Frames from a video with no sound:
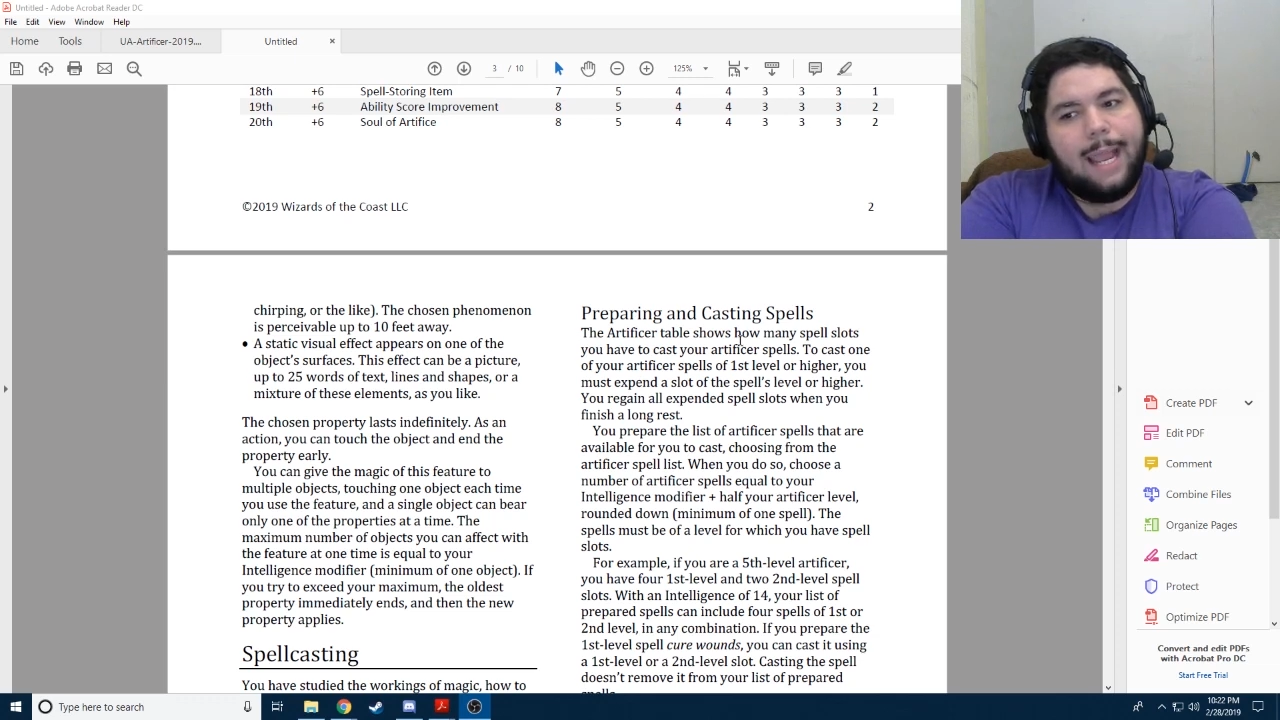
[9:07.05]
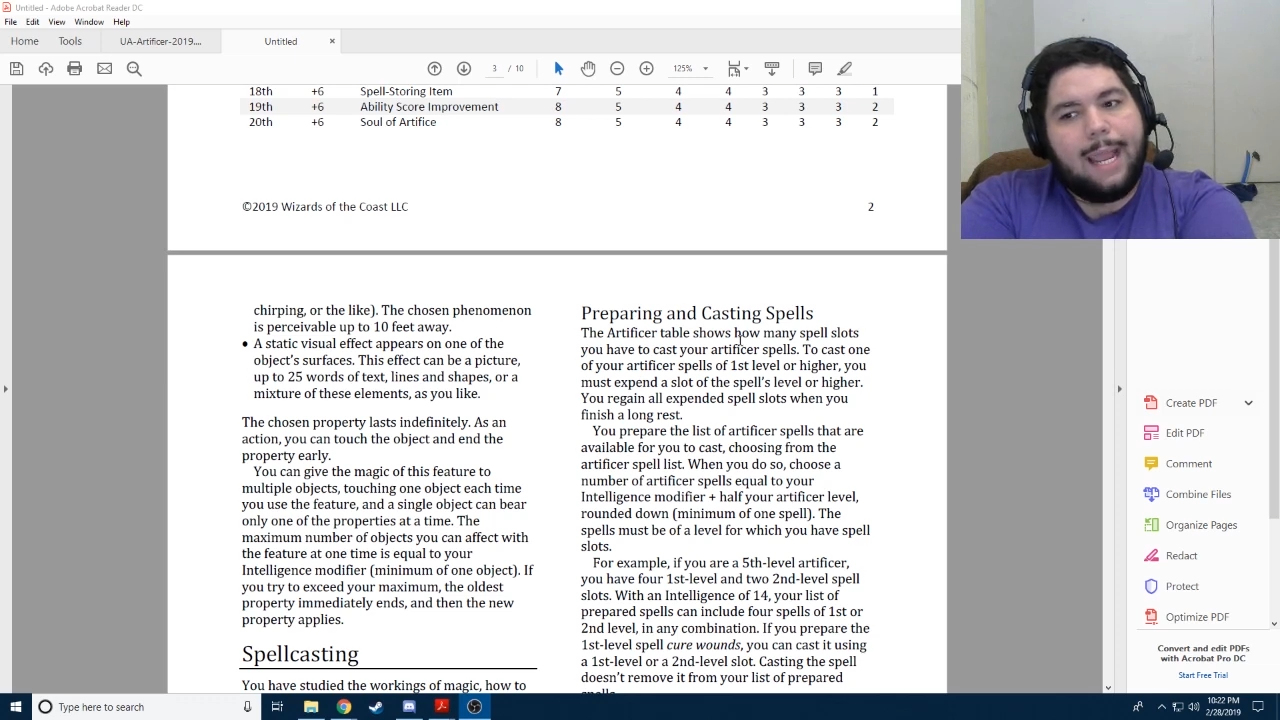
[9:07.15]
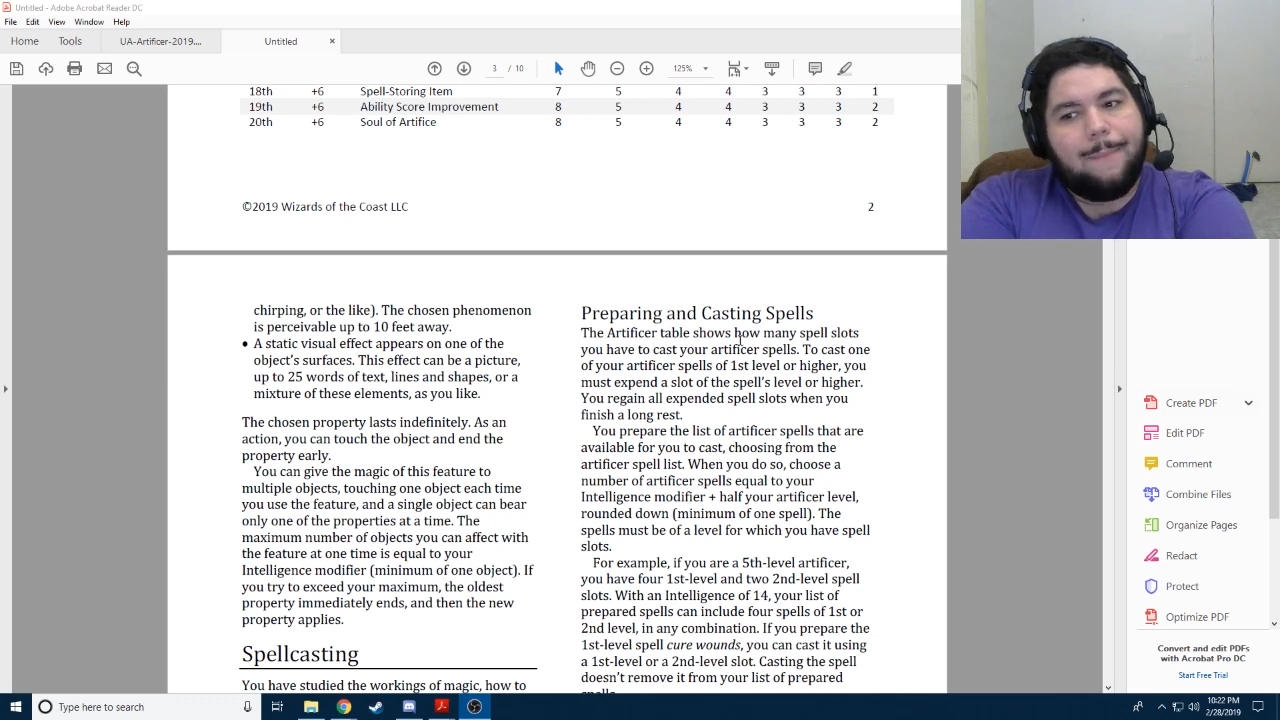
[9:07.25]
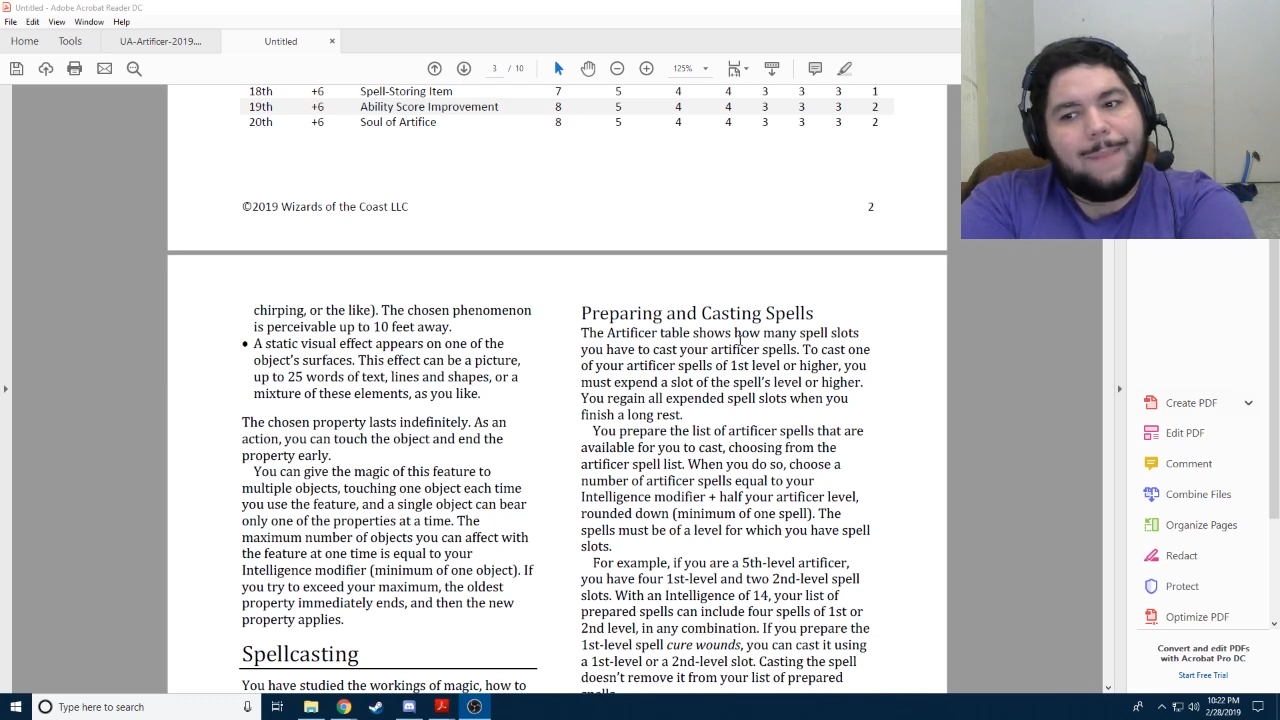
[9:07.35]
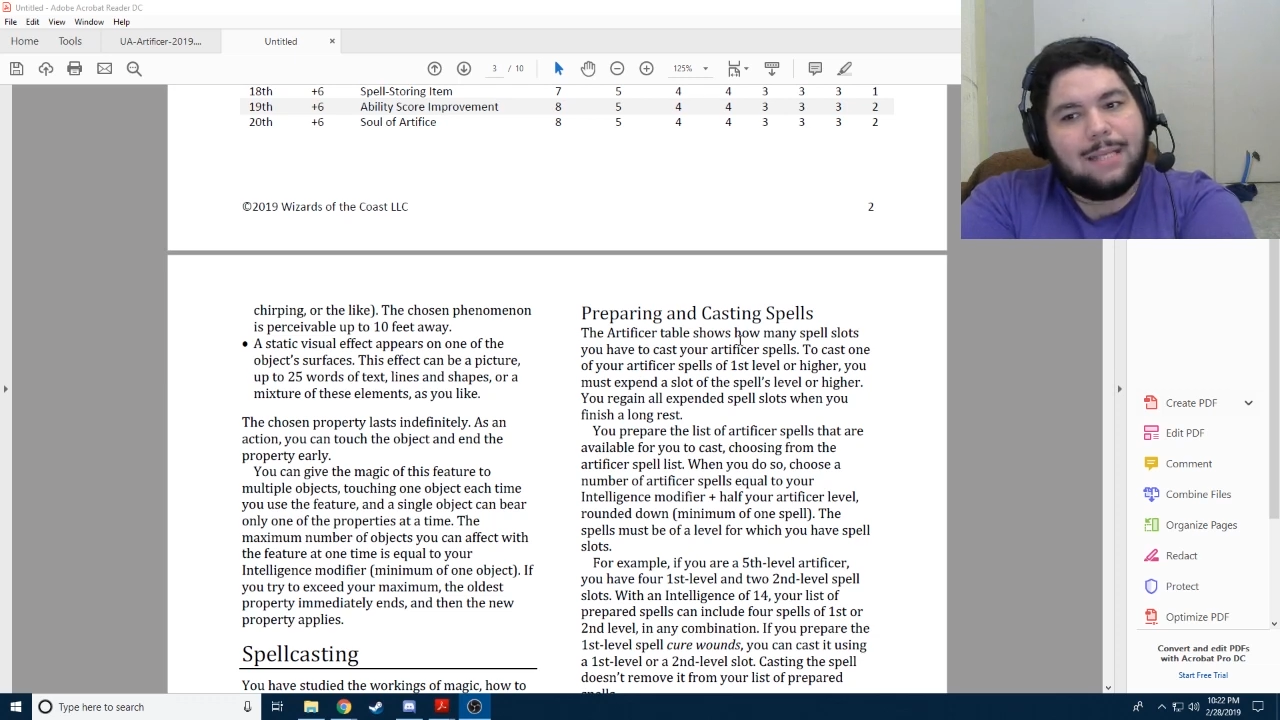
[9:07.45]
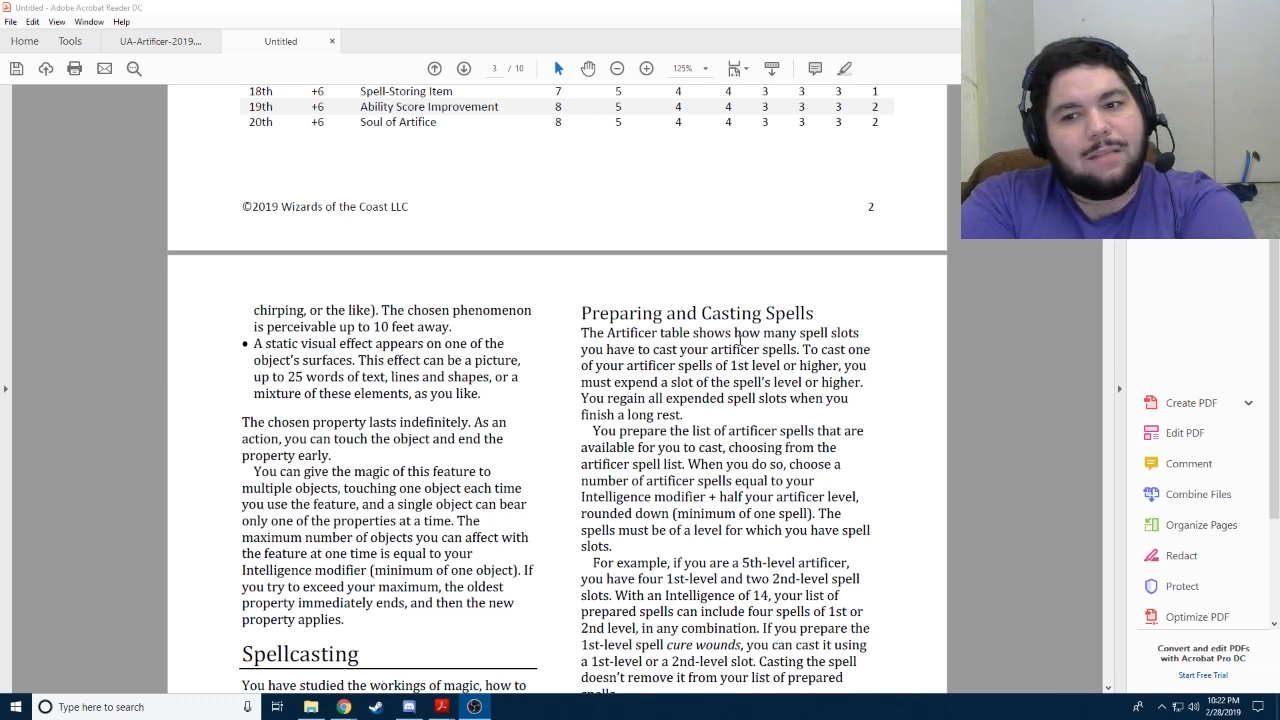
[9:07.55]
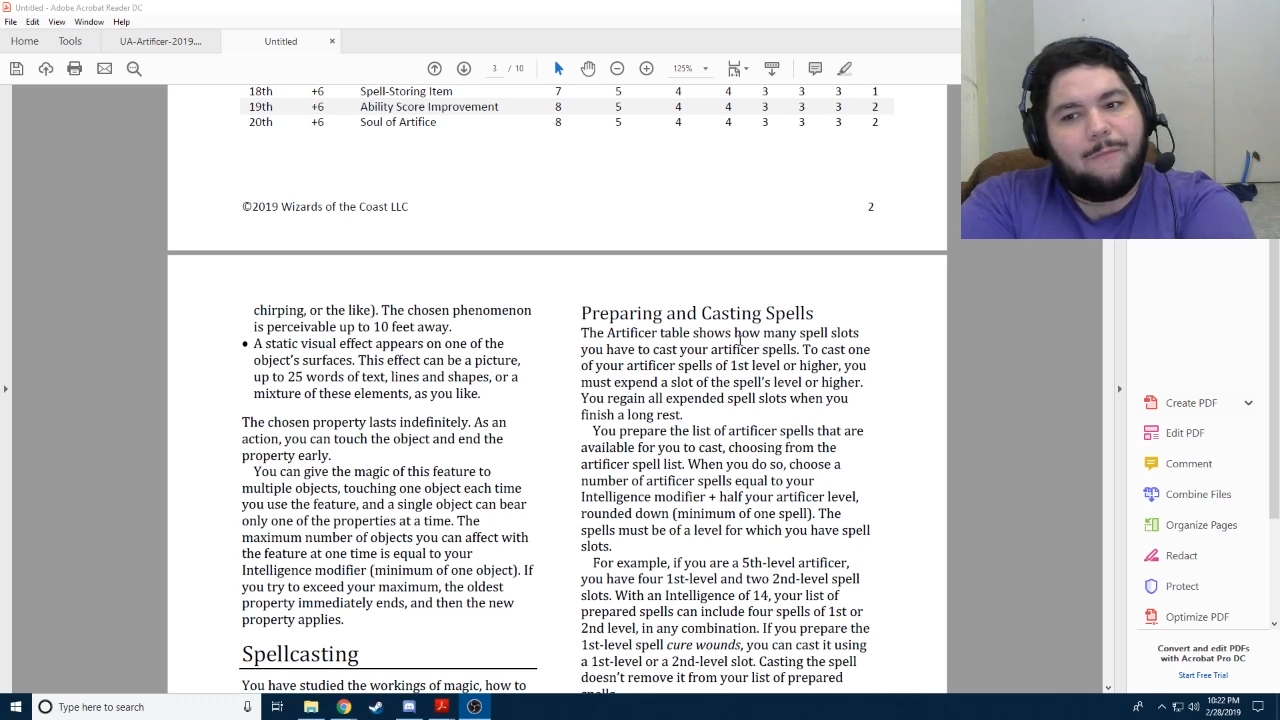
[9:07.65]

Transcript: a piece